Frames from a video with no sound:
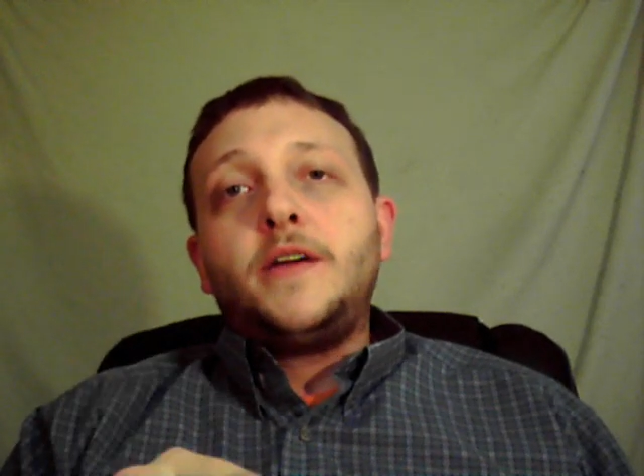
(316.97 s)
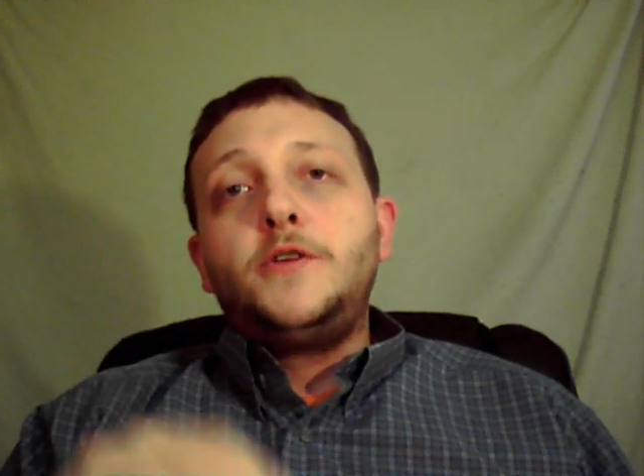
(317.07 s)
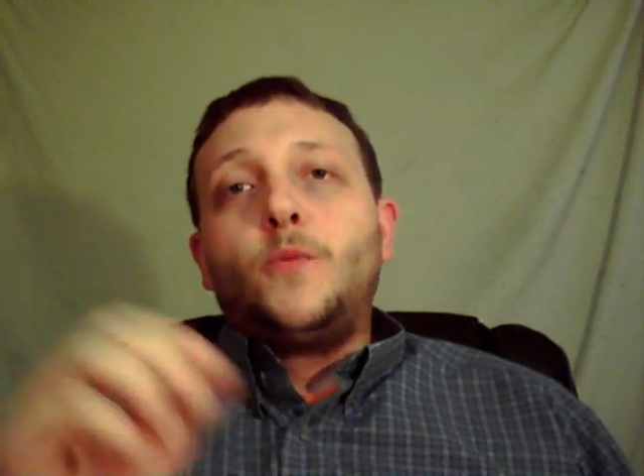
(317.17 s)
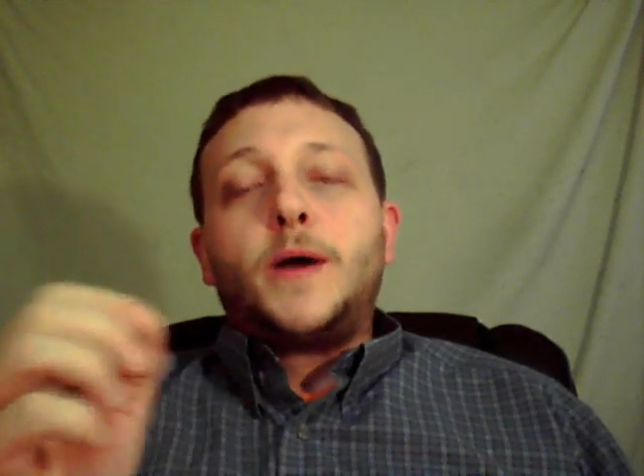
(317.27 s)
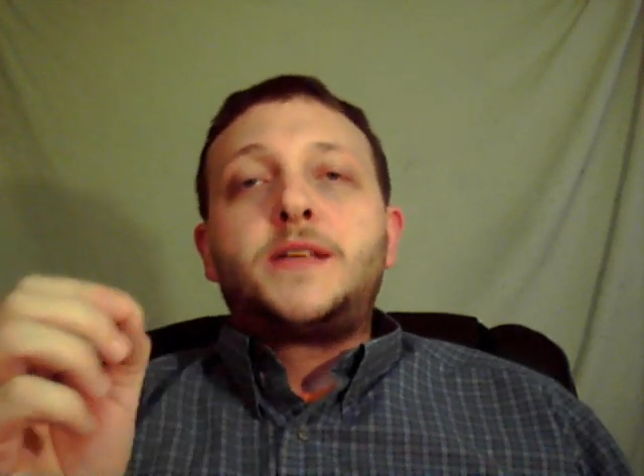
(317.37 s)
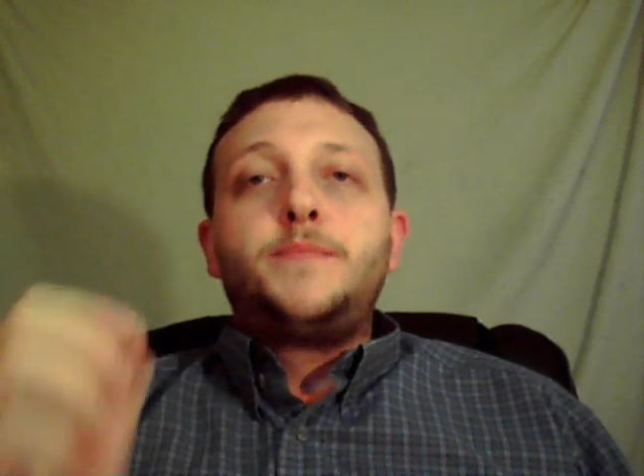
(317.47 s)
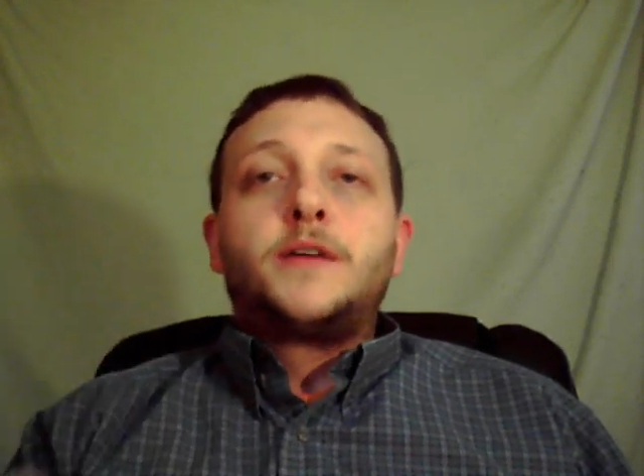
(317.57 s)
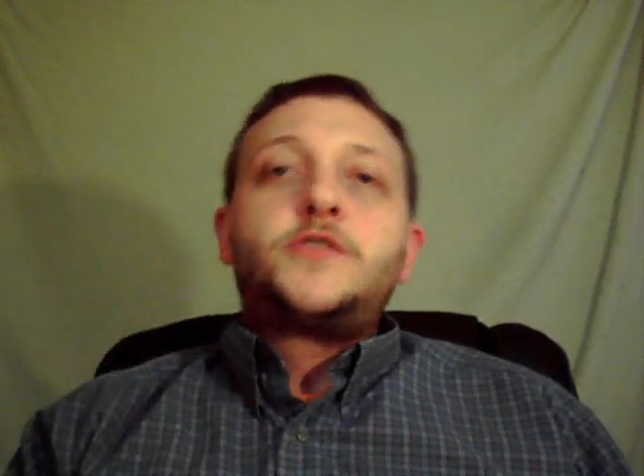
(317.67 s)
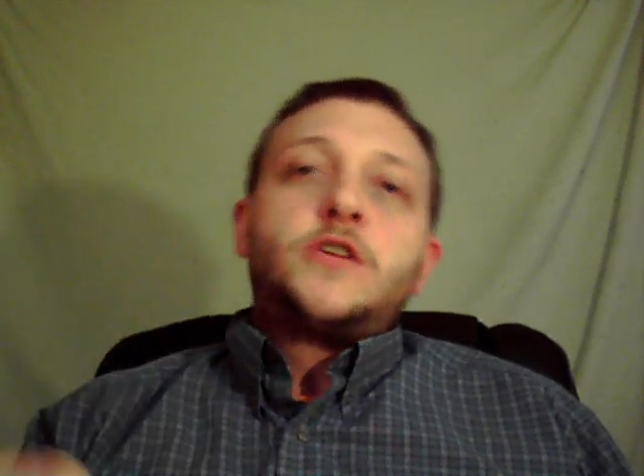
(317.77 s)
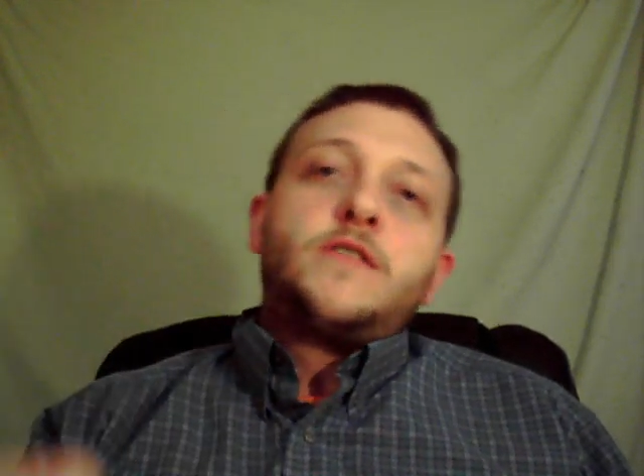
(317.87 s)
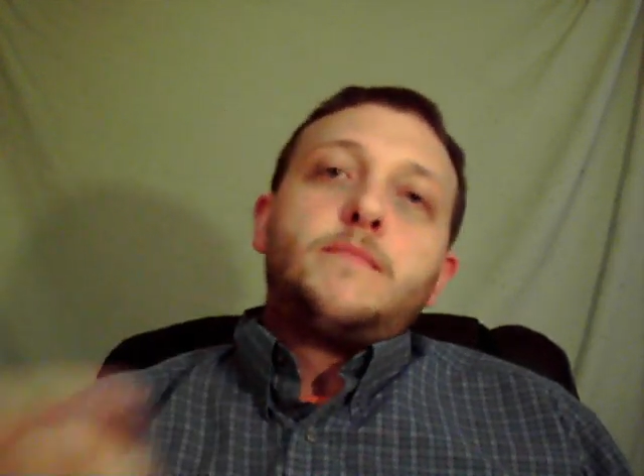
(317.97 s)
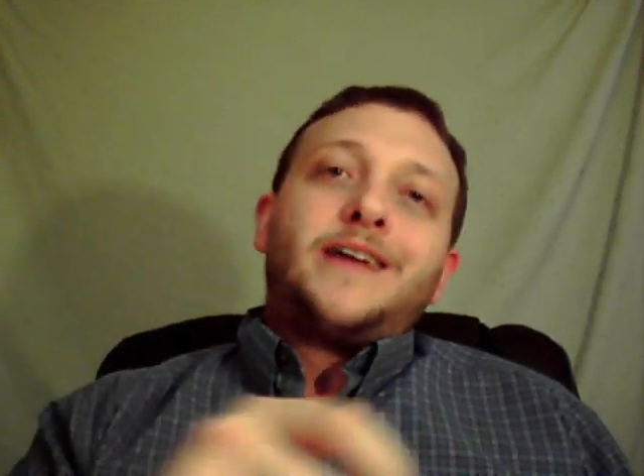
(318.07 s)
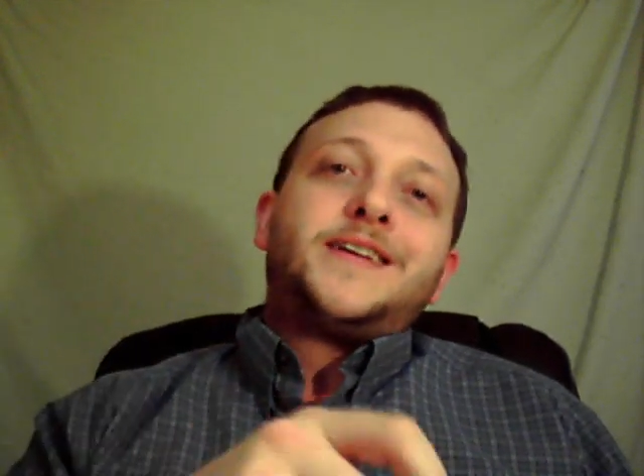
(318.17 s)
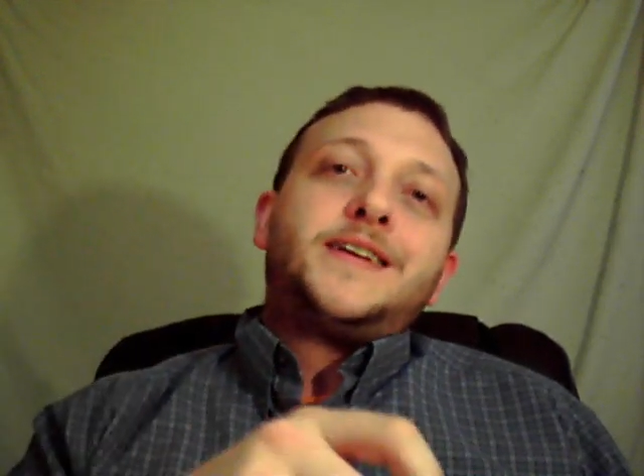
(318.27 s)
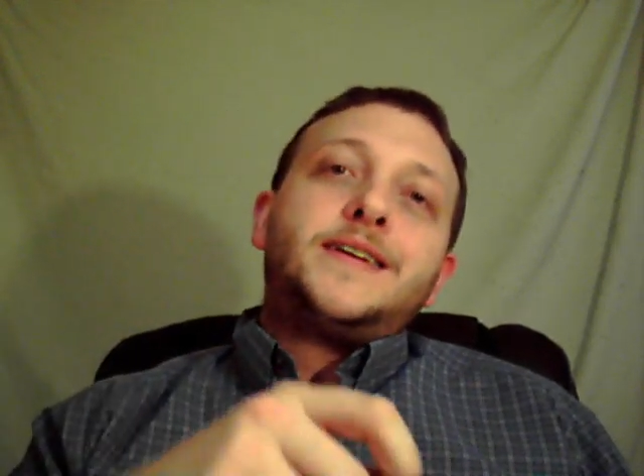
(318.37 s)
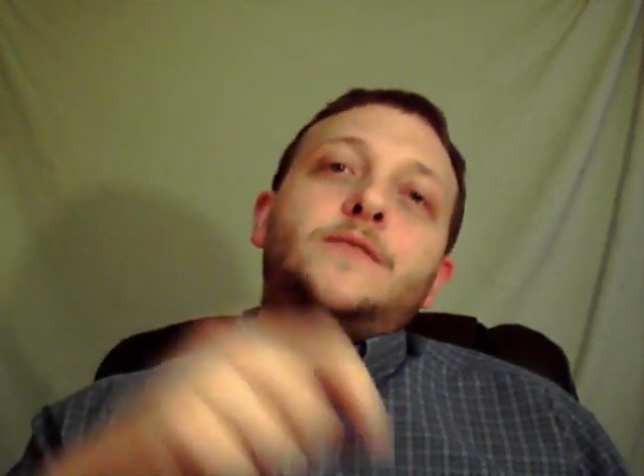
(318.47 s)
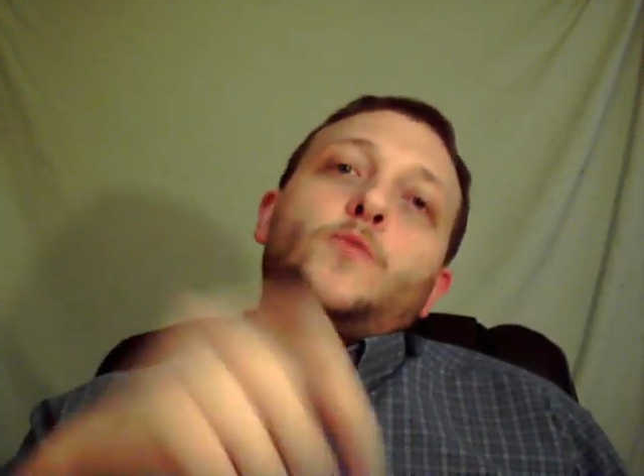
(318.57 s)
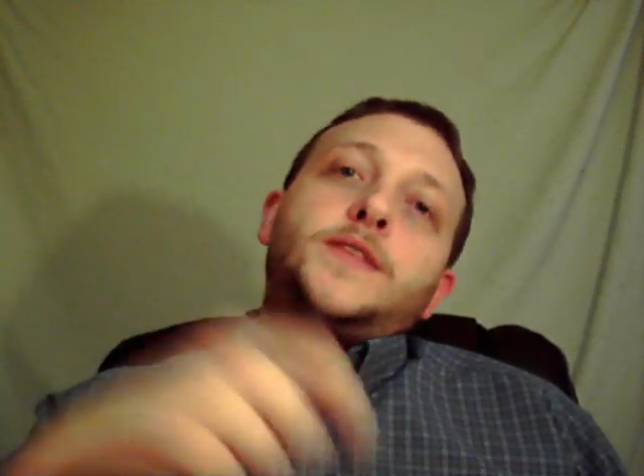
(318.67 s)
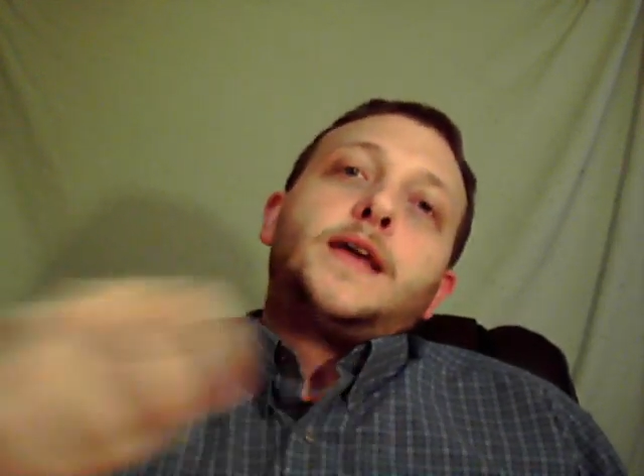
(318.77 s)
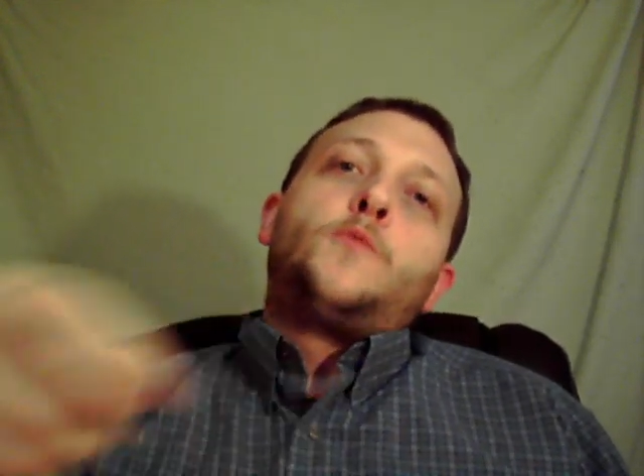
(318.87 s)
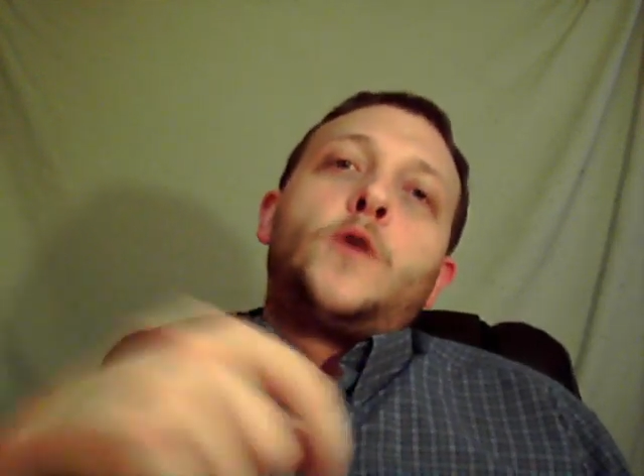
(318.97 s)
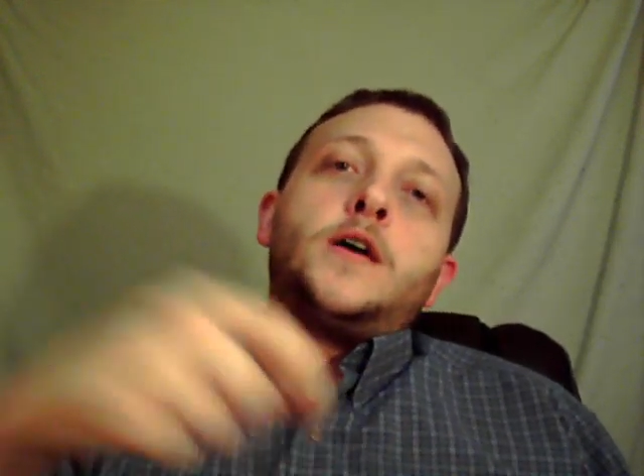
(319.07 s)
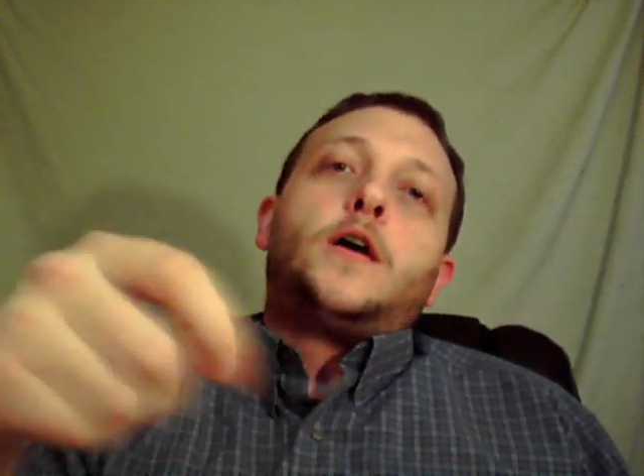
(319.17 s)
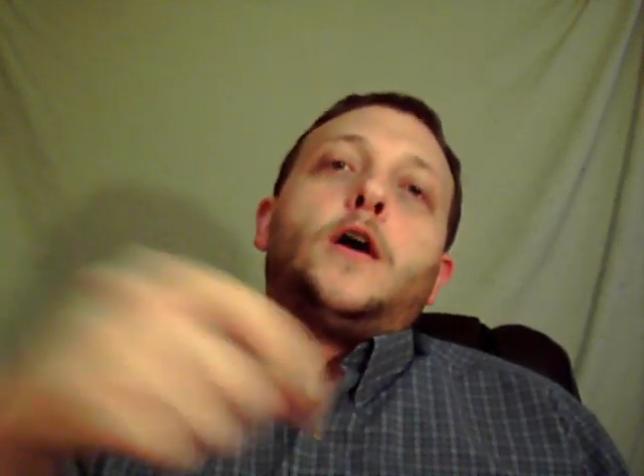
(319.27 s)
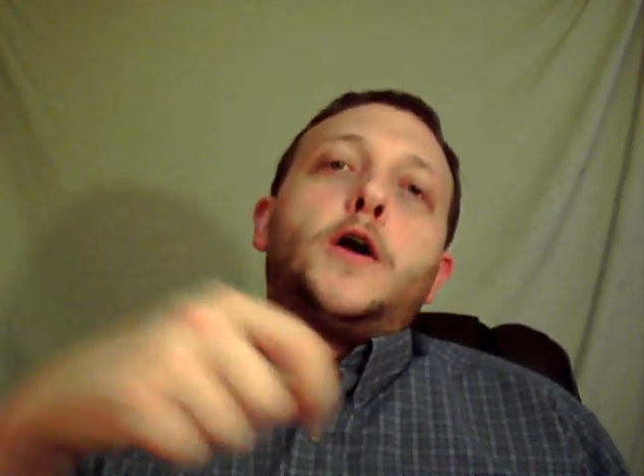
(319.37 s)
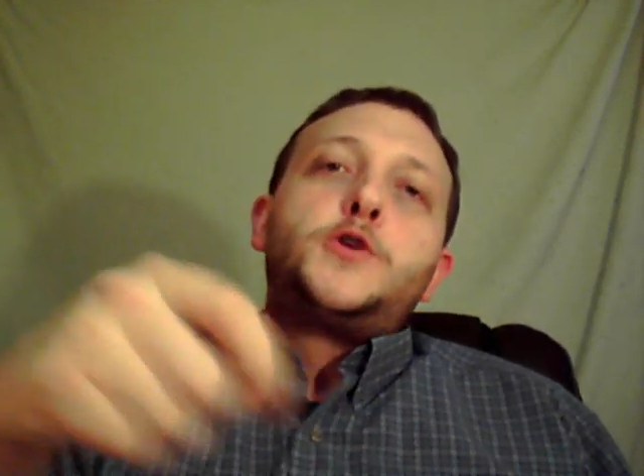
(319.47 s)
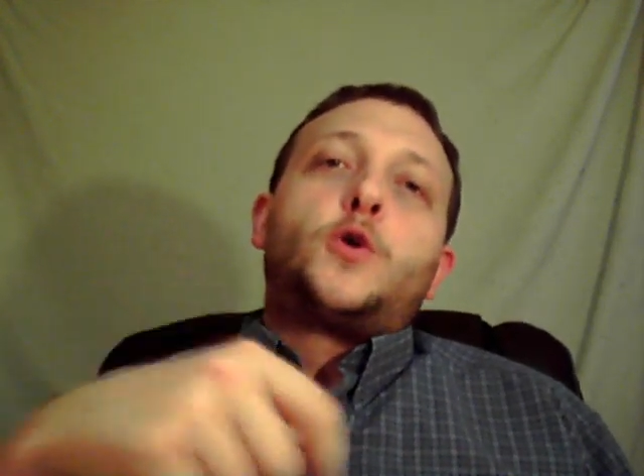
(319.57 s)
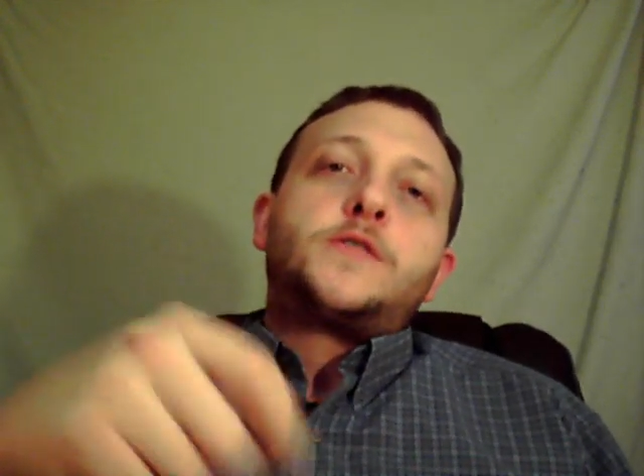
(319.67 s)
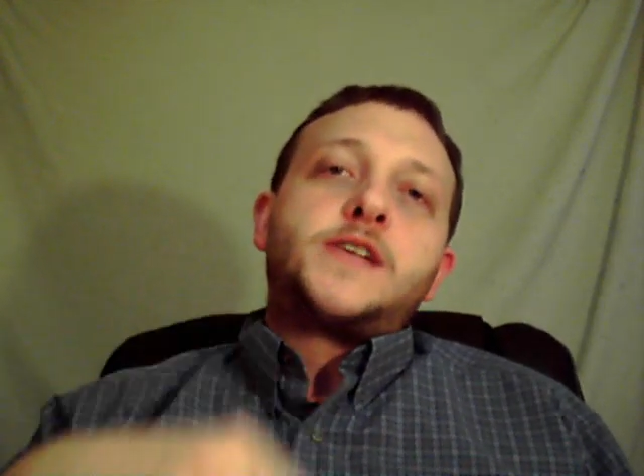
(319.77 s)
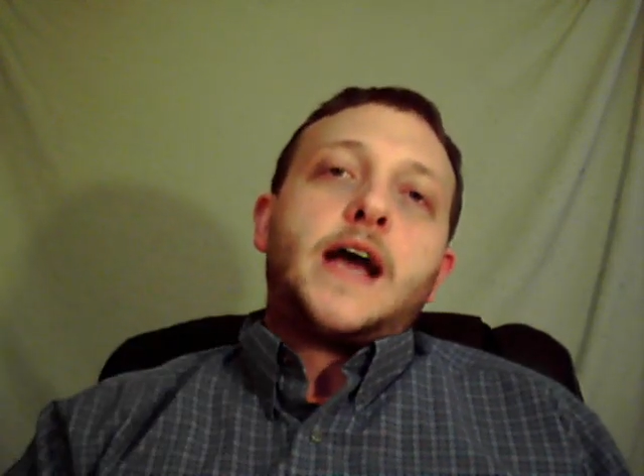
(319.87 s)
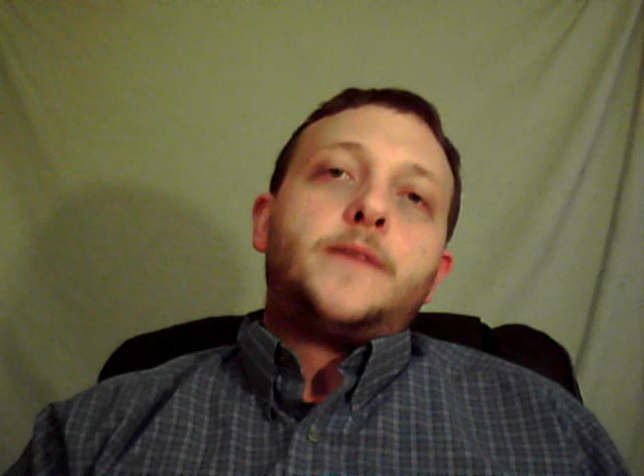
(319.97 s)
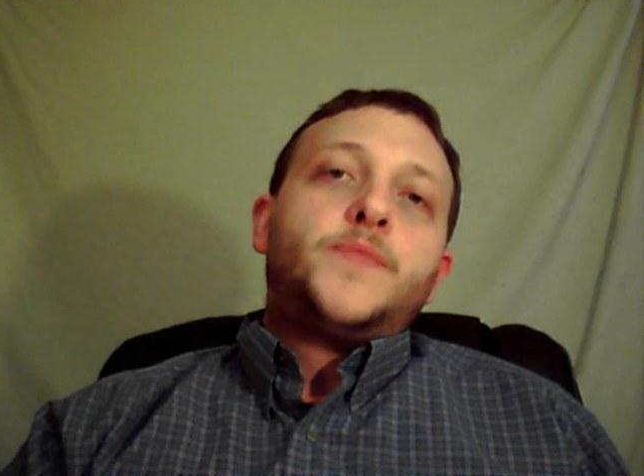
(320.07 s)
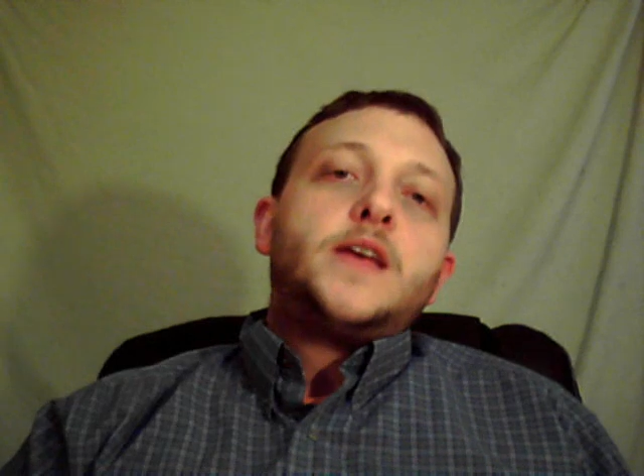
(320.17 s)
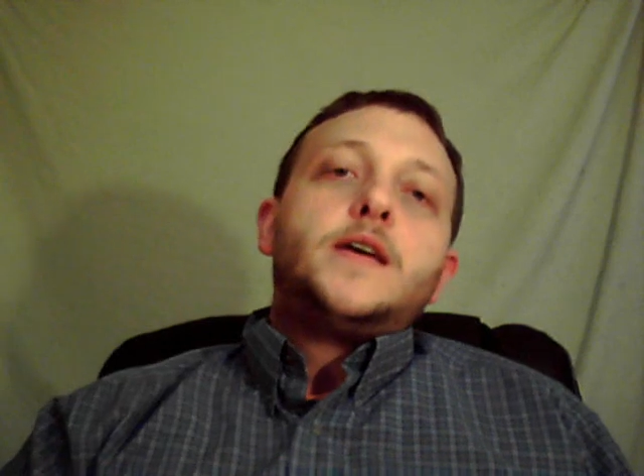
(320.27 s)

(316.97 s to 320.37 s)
and you want to be able to show them how to get what they want on your site.